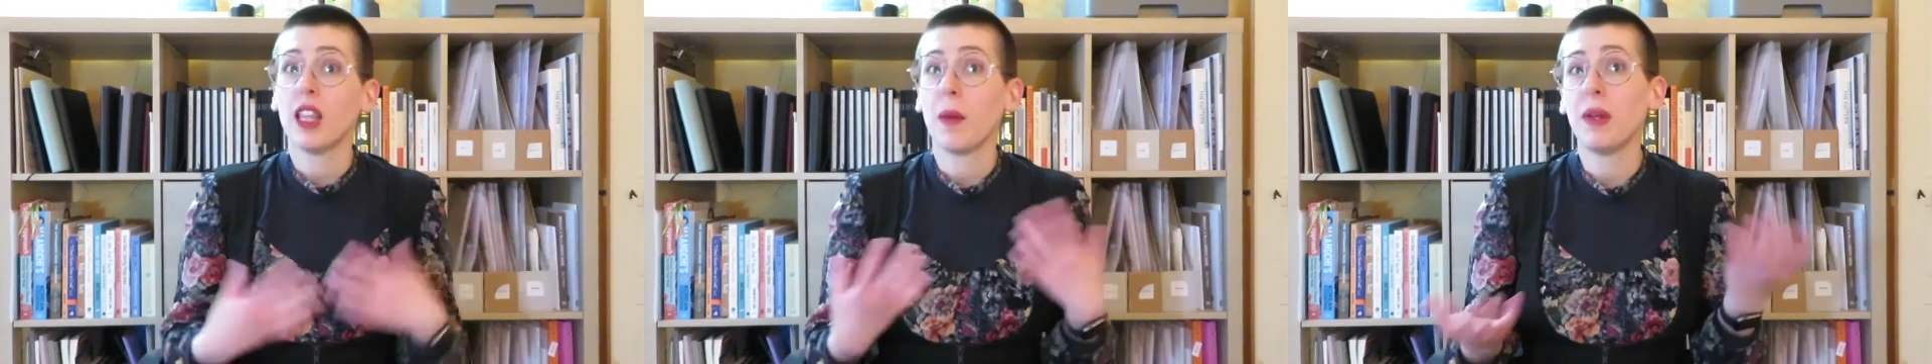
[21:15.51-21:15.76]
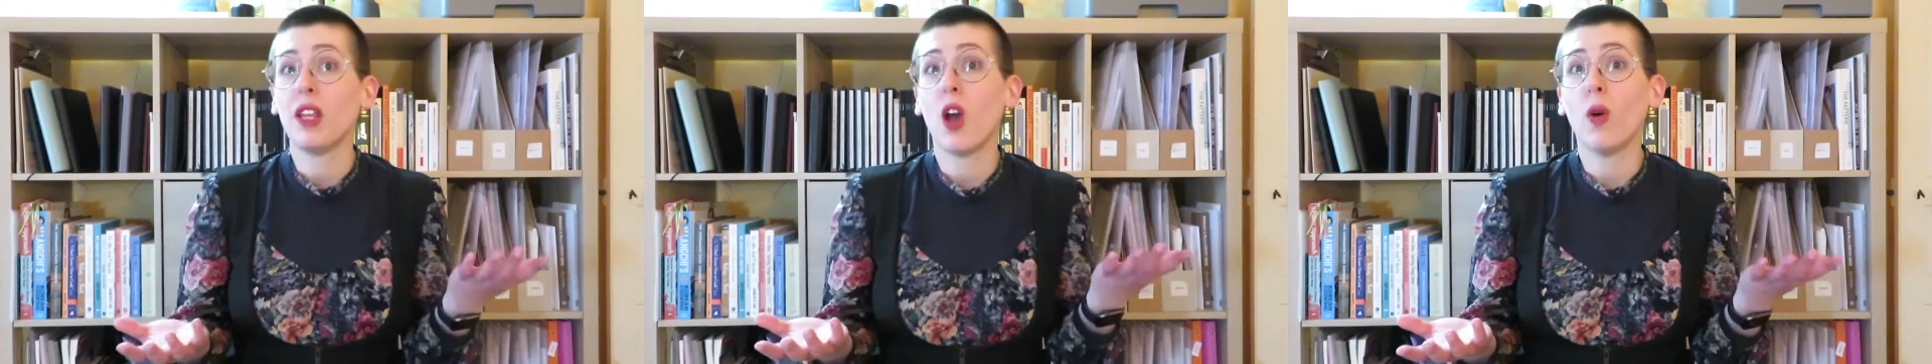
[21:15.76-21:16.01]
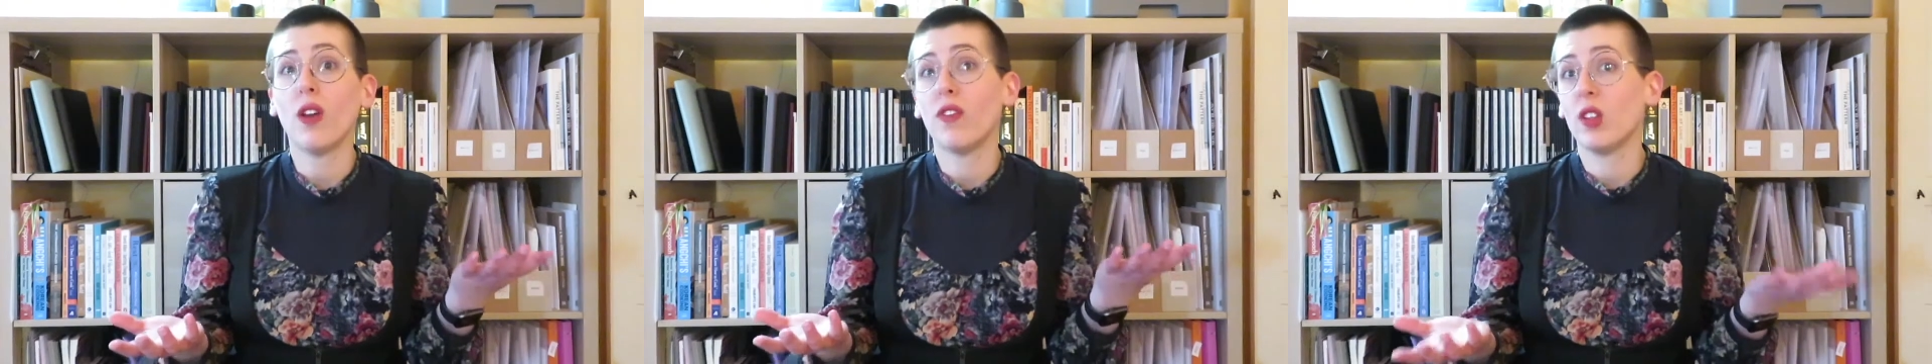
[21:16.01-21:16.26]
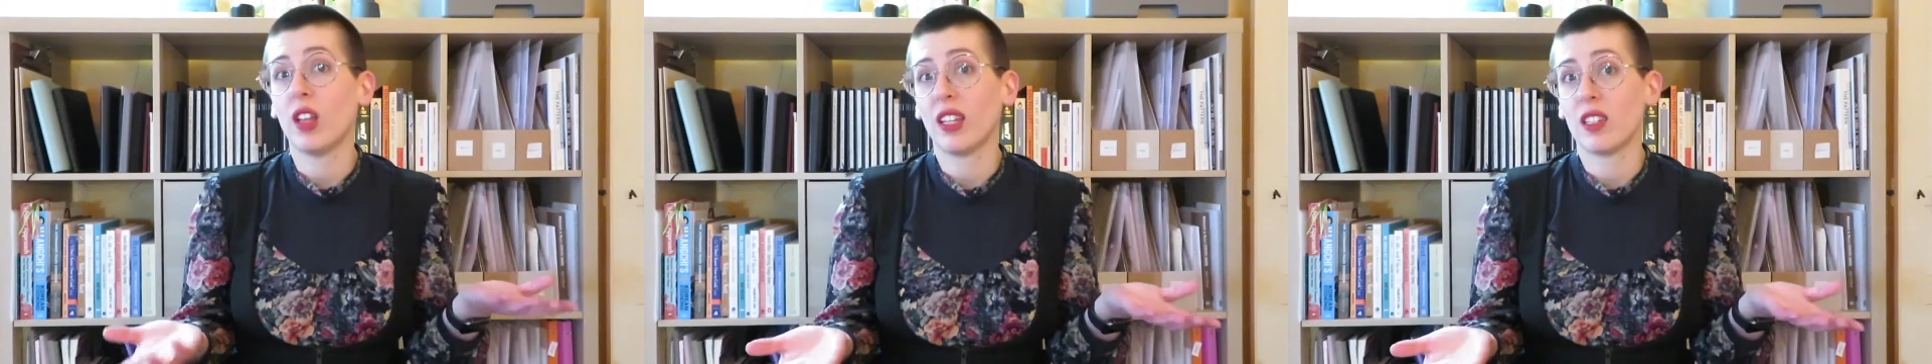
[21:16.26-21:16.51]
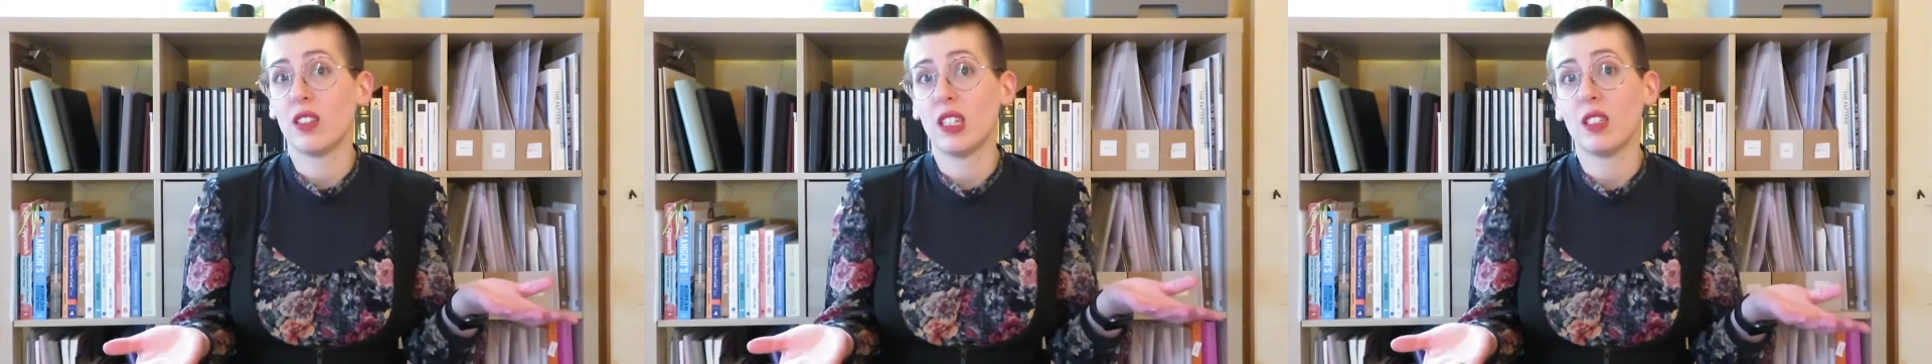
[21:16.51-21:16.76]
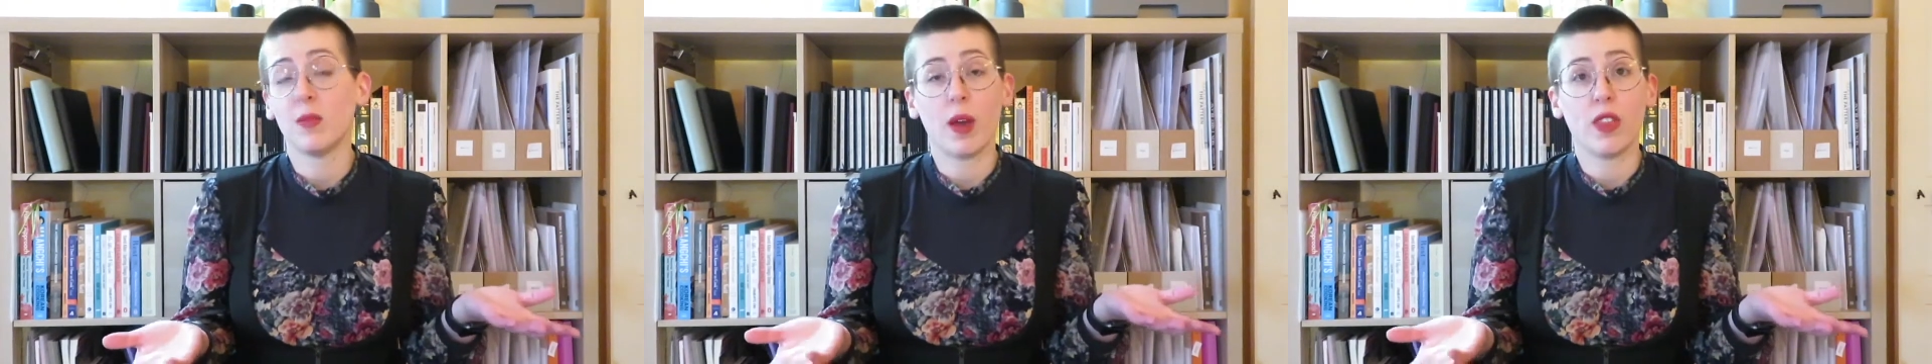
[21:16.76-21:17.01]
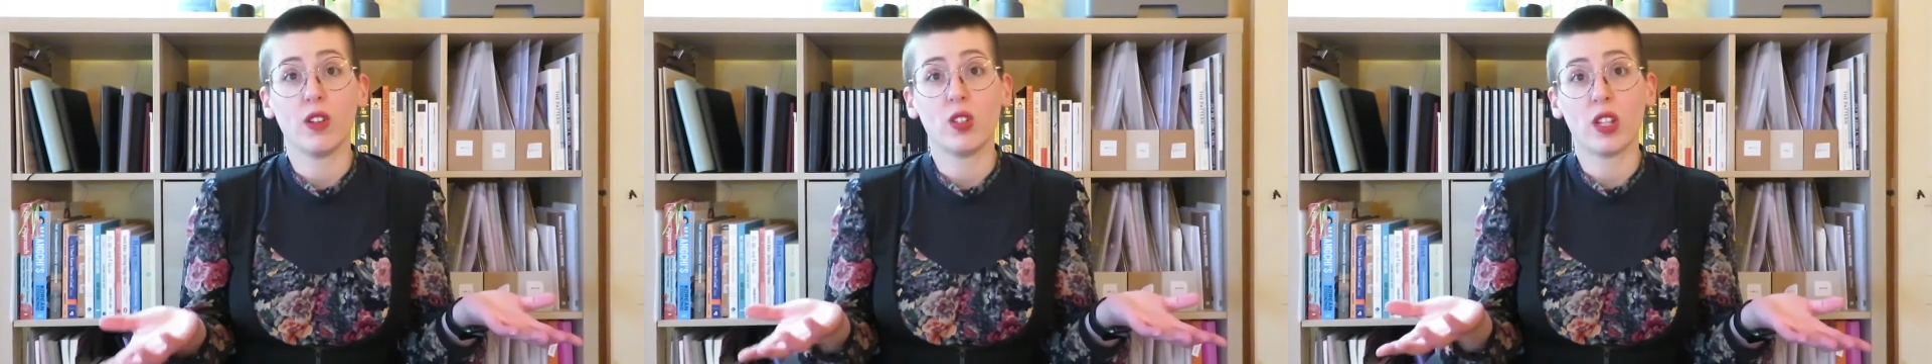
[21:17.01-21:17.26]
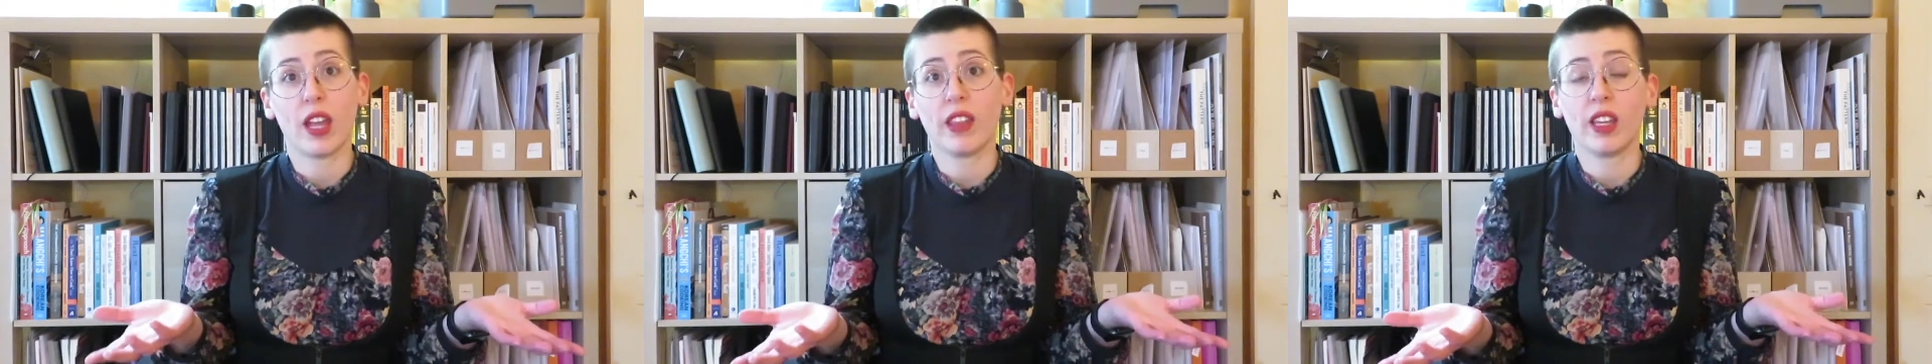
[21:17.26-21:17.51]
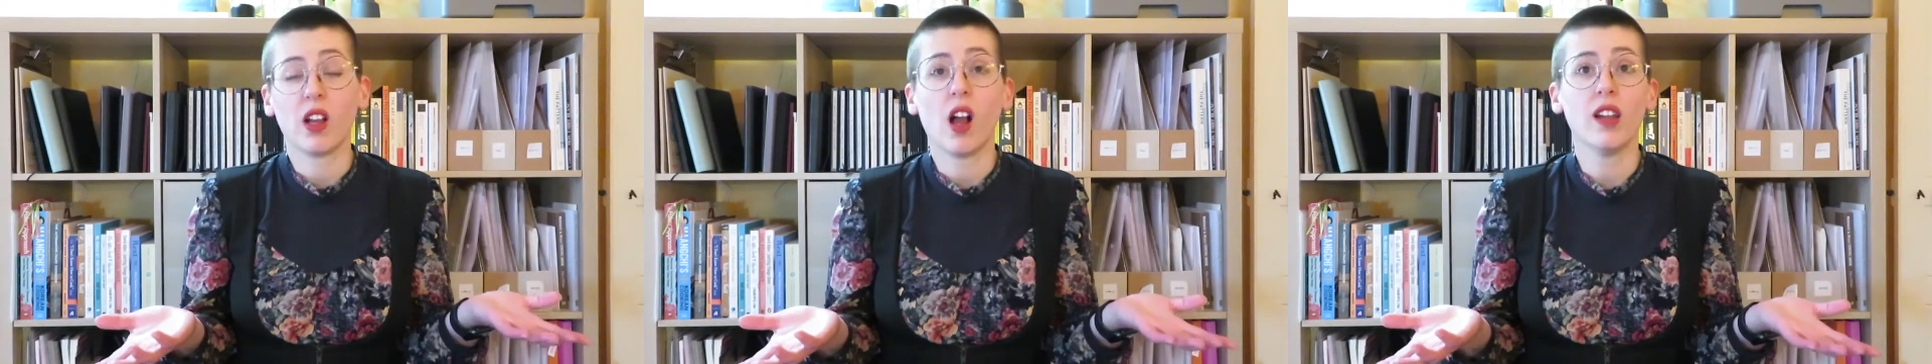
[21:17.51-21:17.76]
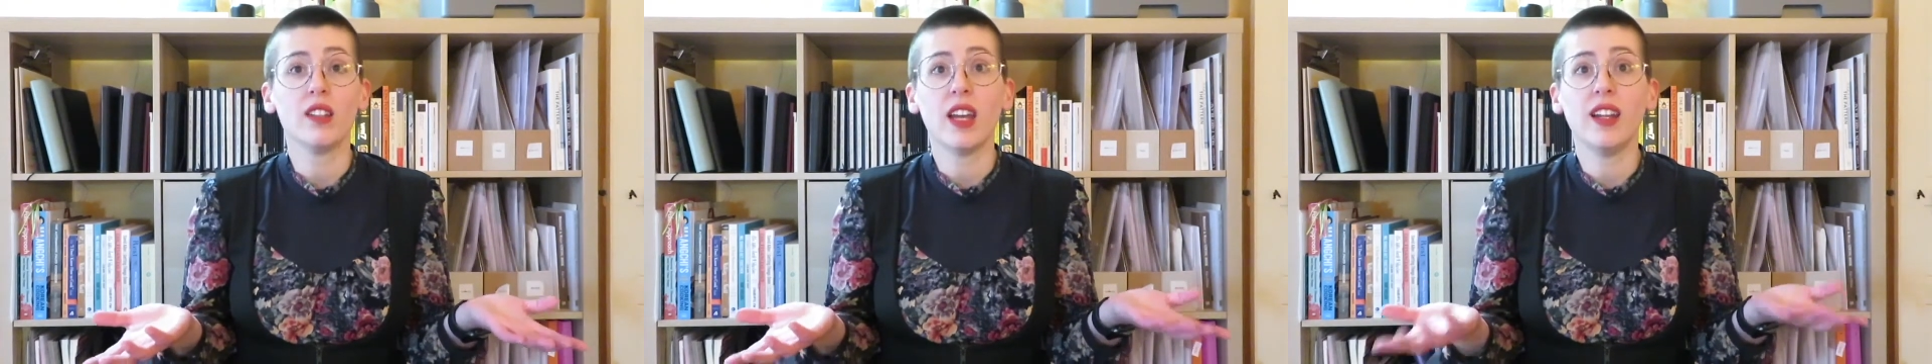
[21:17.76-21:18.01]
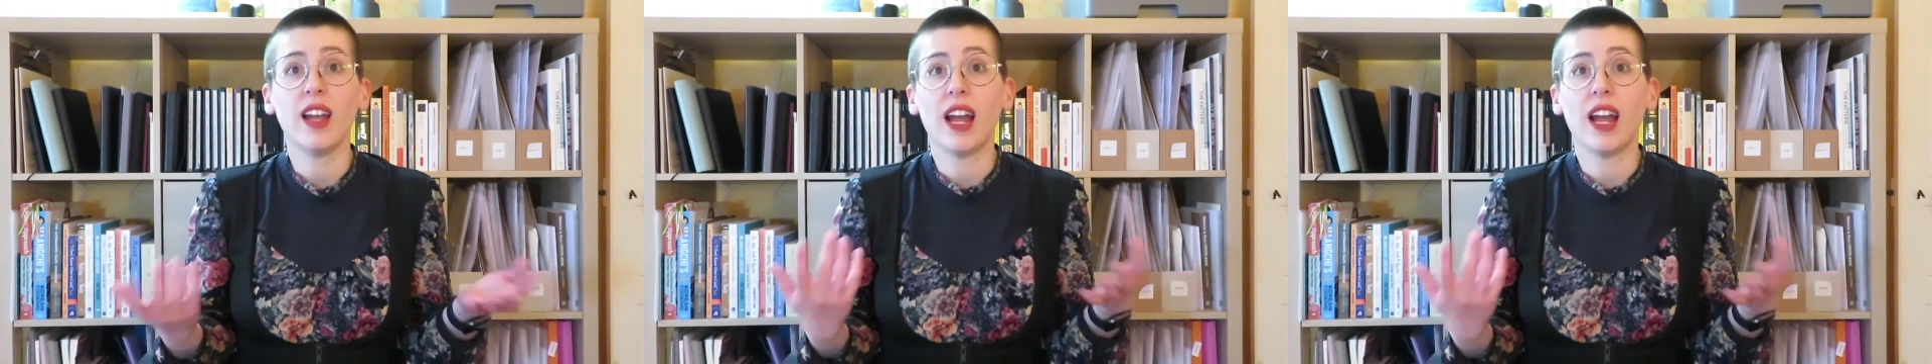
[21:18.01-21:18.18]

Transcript: let me know if you'd like to see some other styling content.